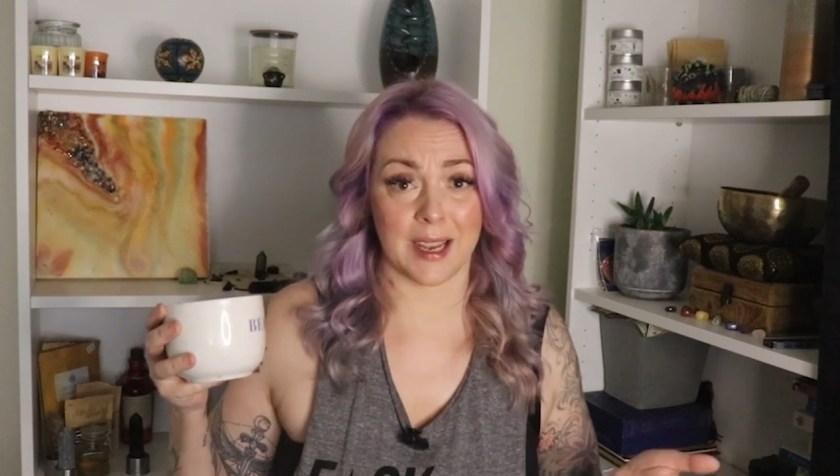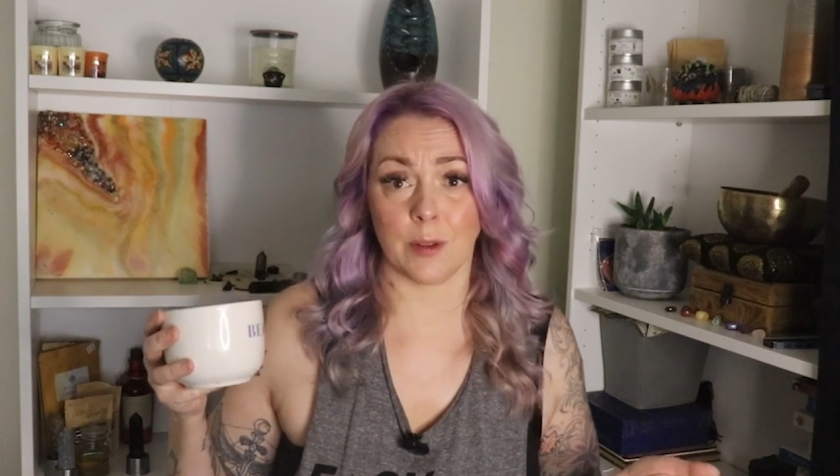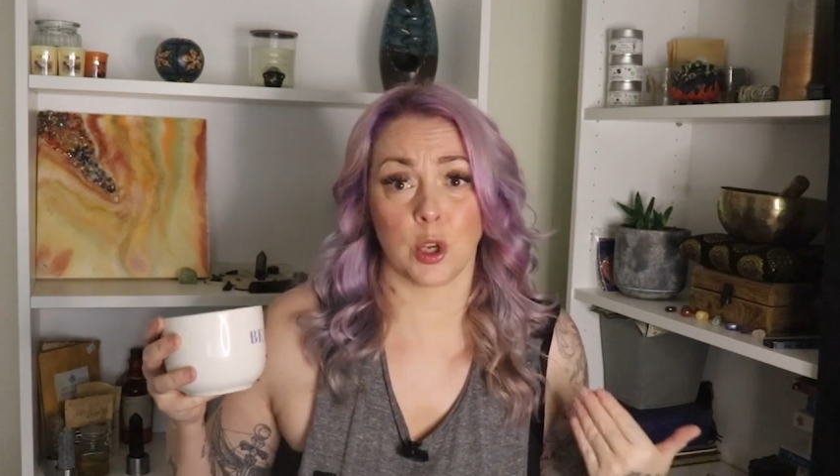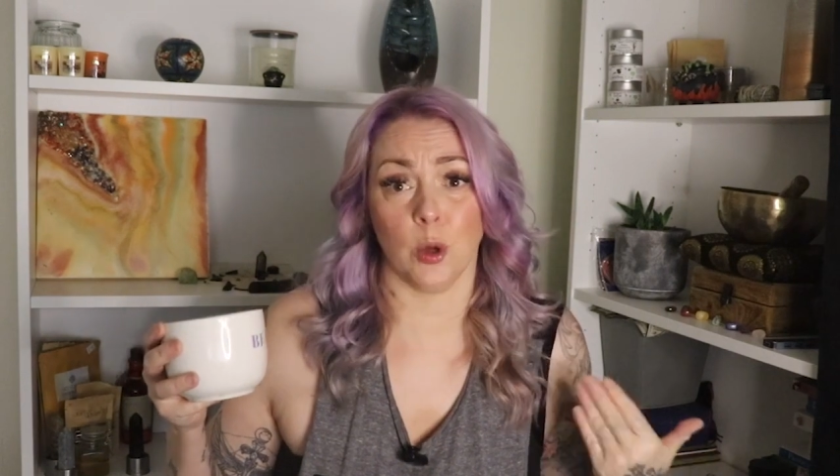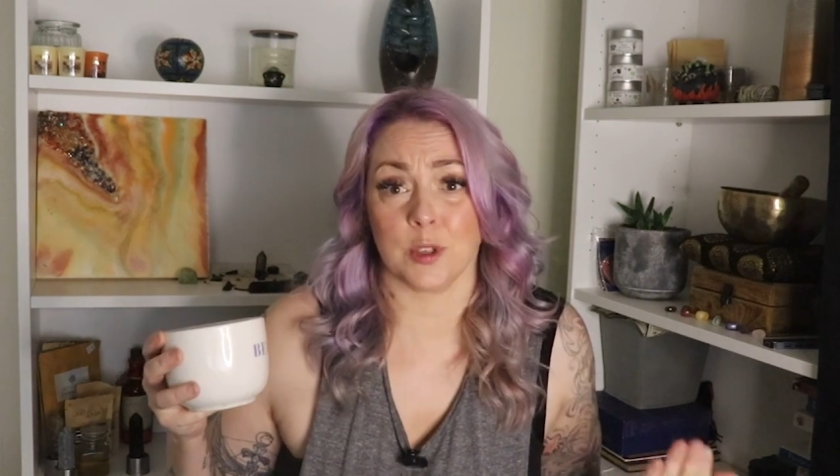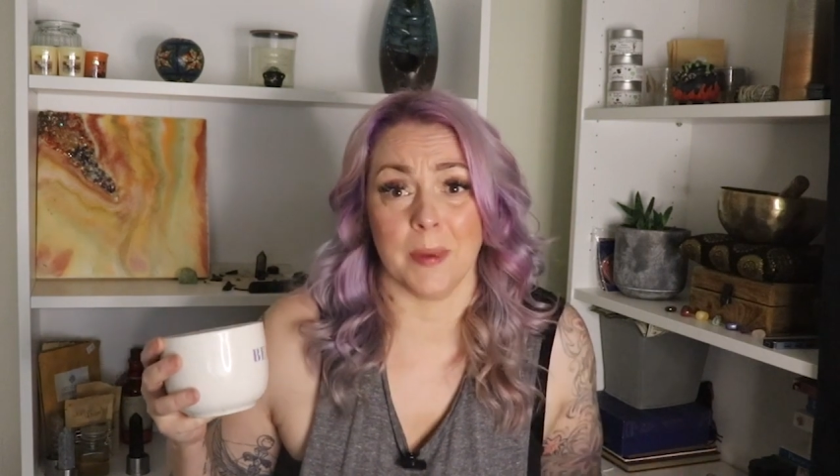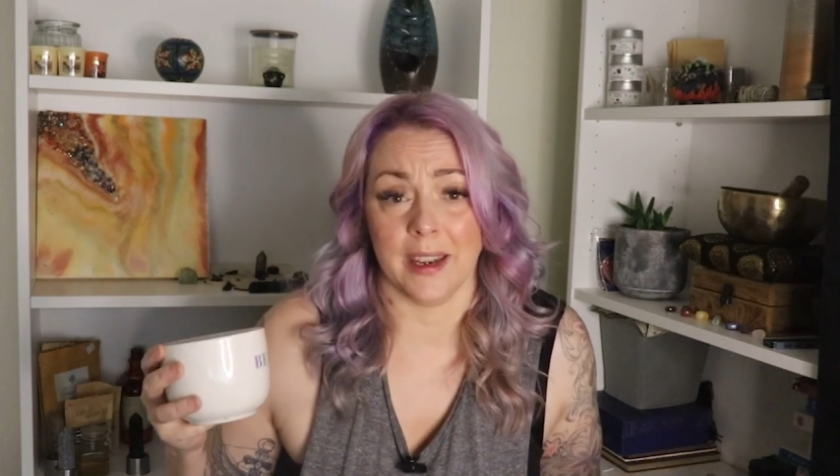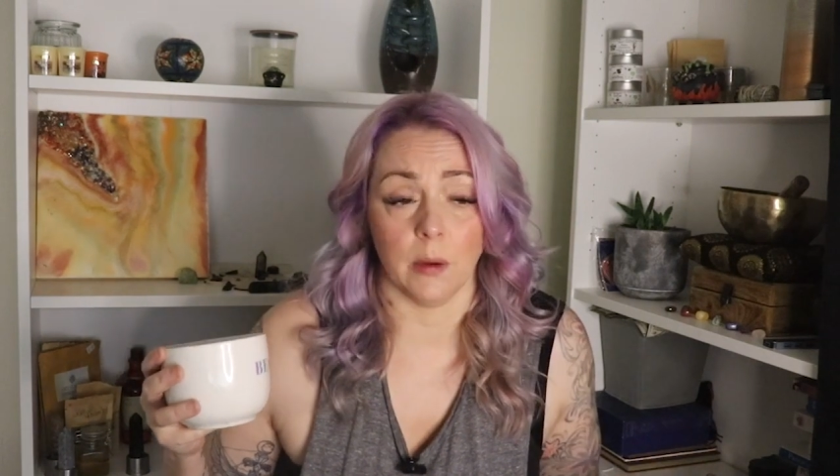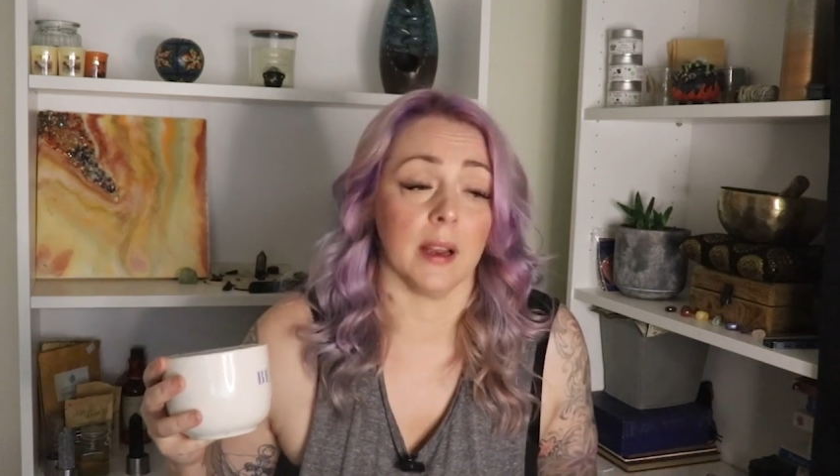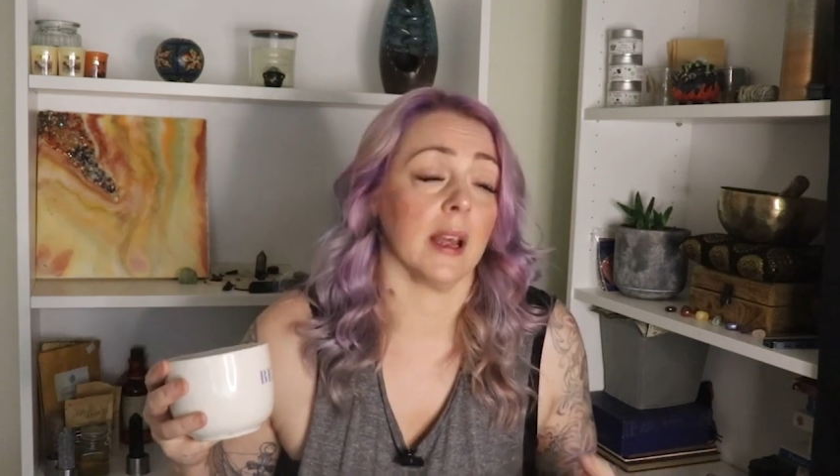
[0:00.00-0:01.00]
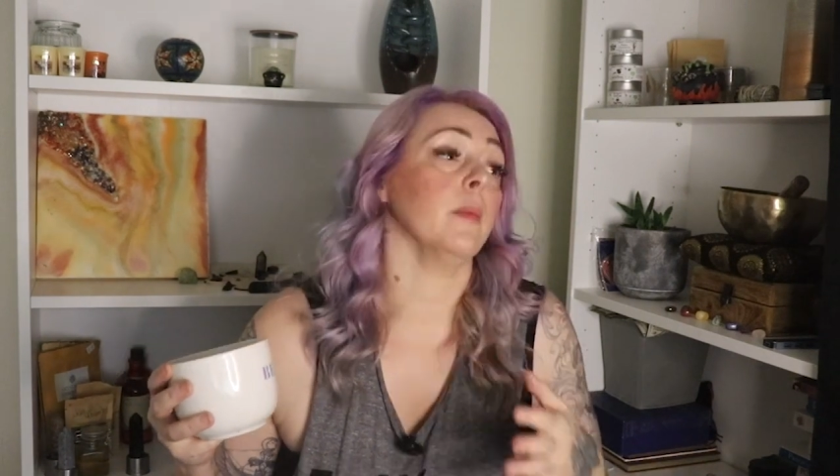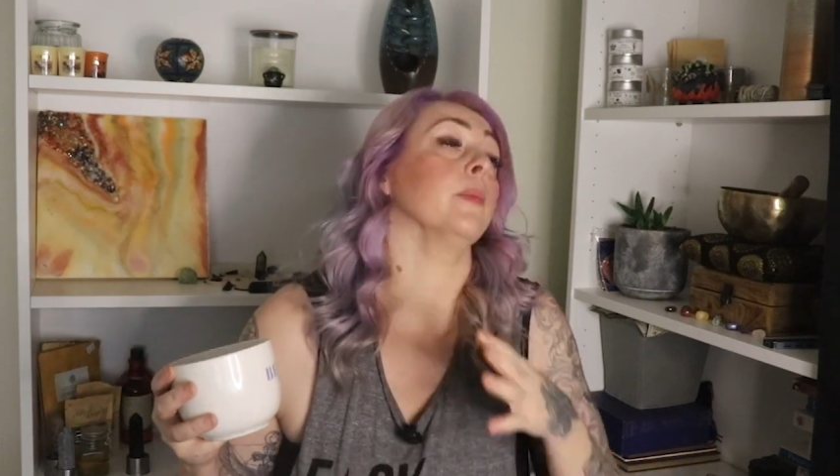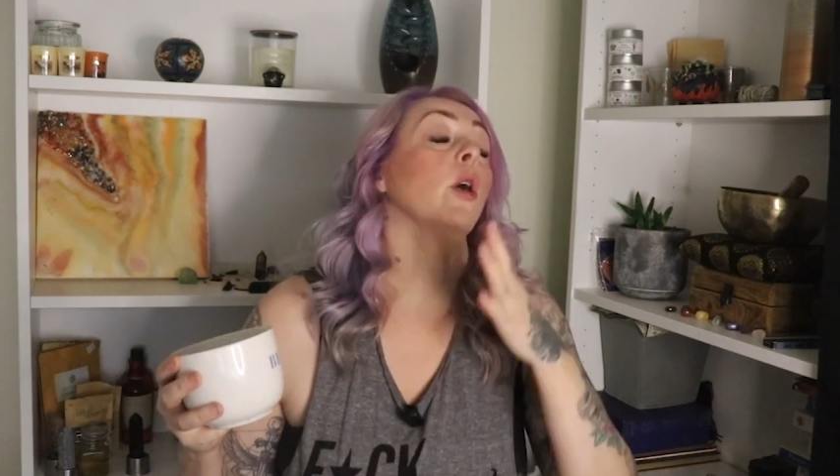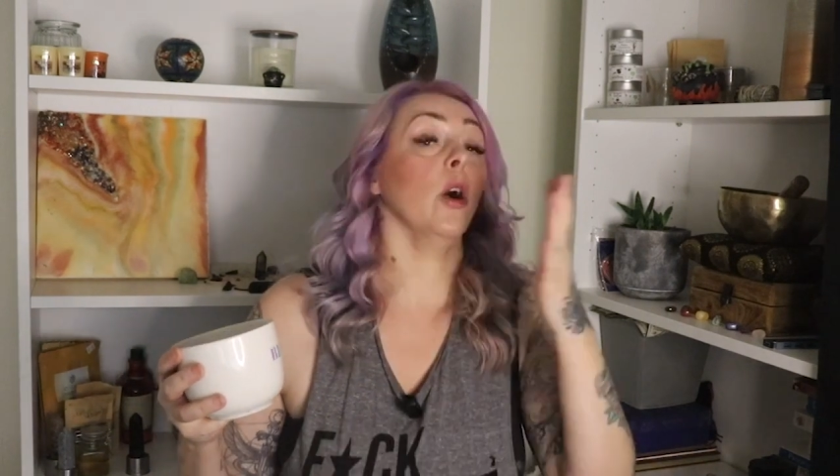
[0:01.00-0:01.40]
it sounds cool to me anyway, right?